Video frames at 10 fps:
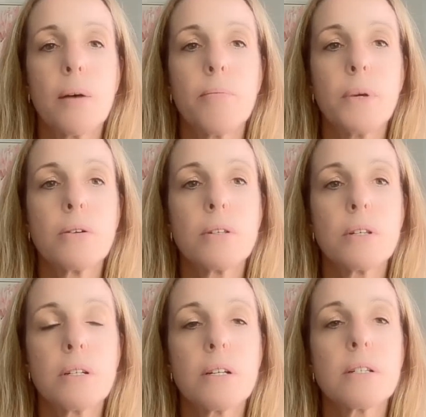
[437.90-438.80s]
because
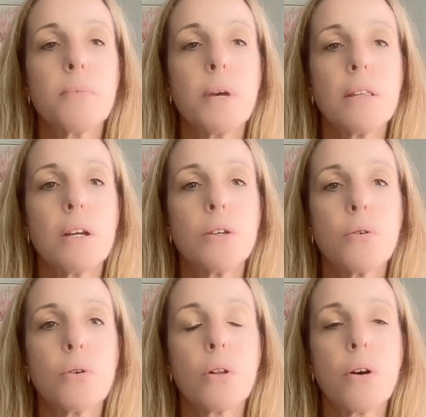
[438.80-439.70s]
it does mean that
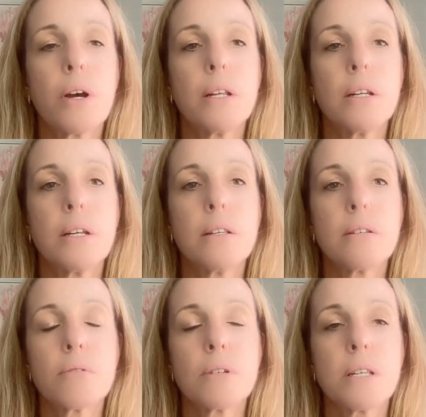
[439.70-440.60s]
your client
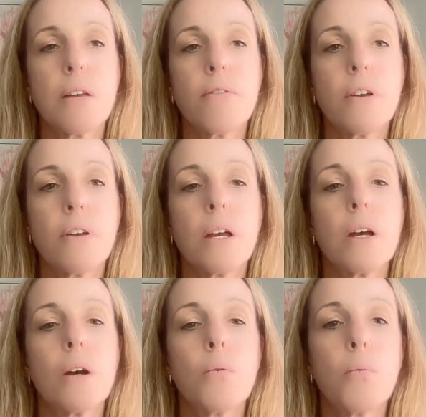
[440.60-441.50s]
is
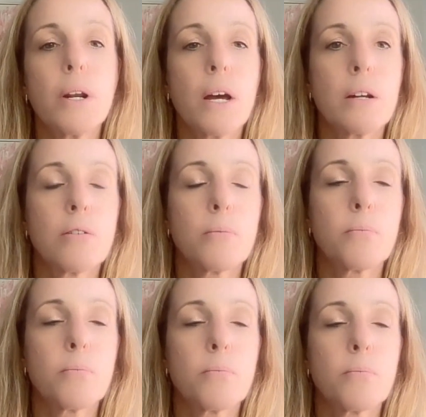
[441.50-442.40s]
receiving
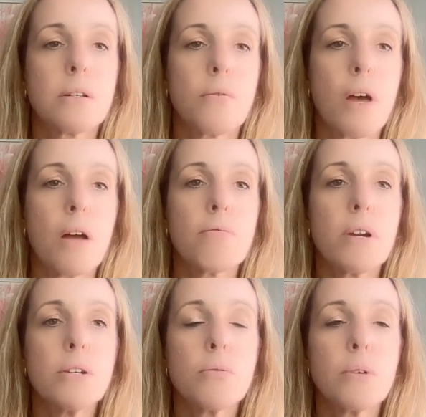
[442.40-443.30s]
100% of that
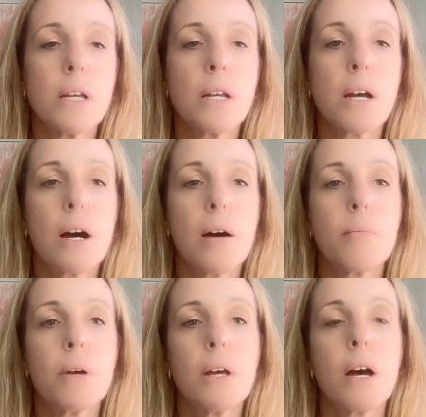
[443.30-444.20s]
rental
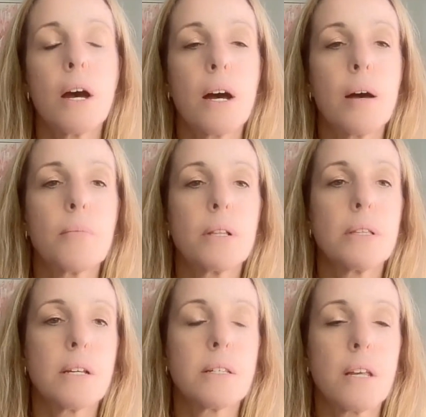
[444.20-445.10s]
income,
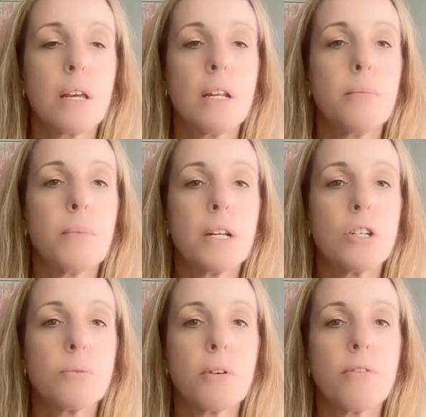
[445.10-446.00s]
less any
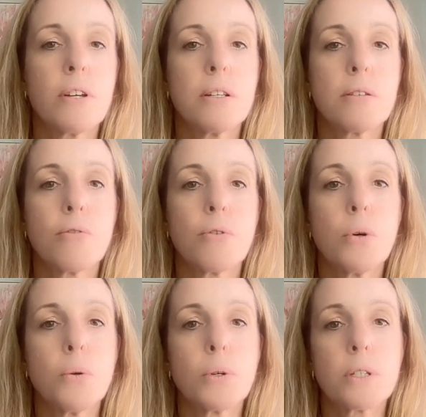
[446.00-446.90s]
management fees, of
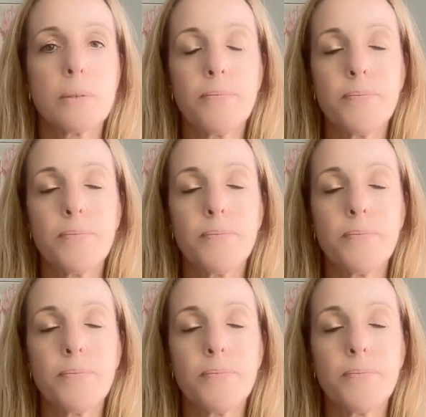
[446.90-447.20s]
course.